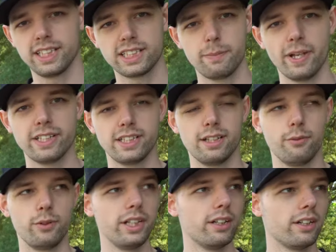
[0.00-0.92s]

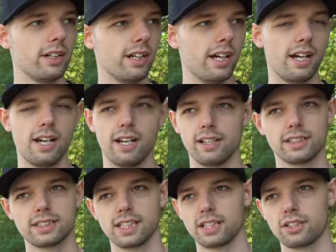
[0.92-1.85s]
expensive here. Uh,
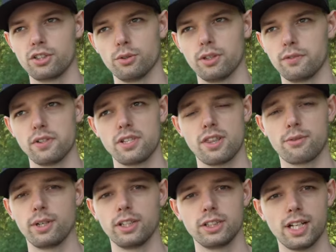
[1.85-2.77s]
it's like $250,
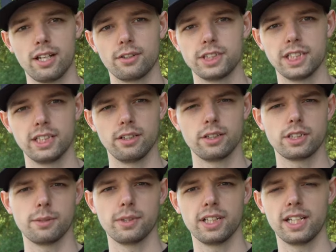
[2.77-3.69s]
$300 a year or
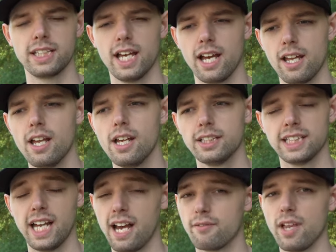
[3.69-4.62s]
something like that
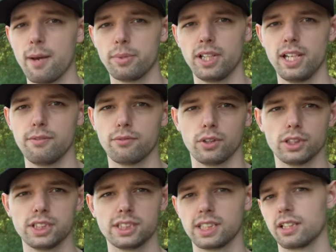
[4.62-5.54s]
to have that plate
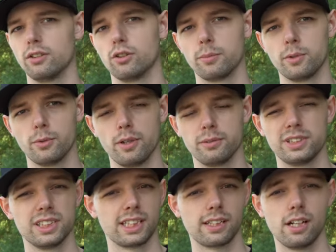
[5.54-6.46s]
versus like a normal one,
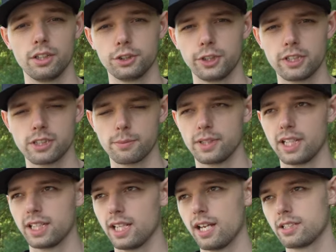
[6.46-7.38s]
which is like 100 or something
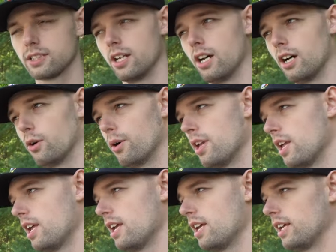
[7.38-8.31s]
like that. So,
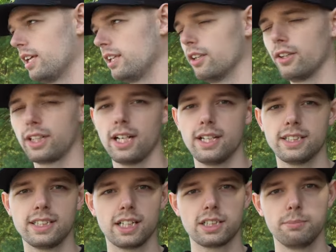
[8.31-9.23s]
you know, it kind of
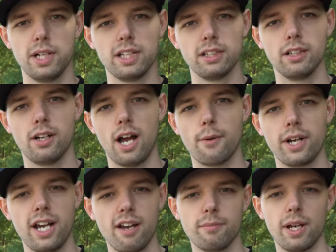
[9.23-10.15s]
sucks, but you know, I
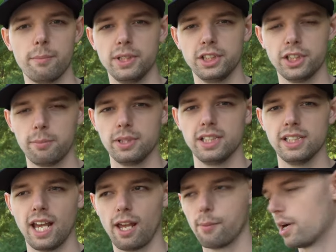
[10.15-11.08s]
want to have my BJP
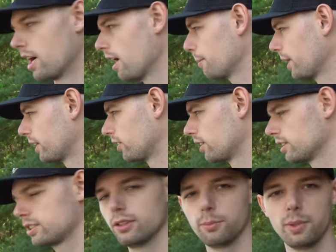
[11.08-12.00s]
name on my car
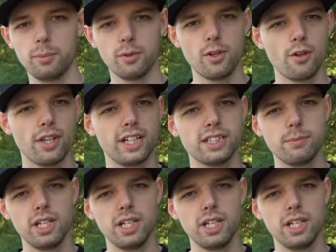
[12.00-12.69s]
so people know that it's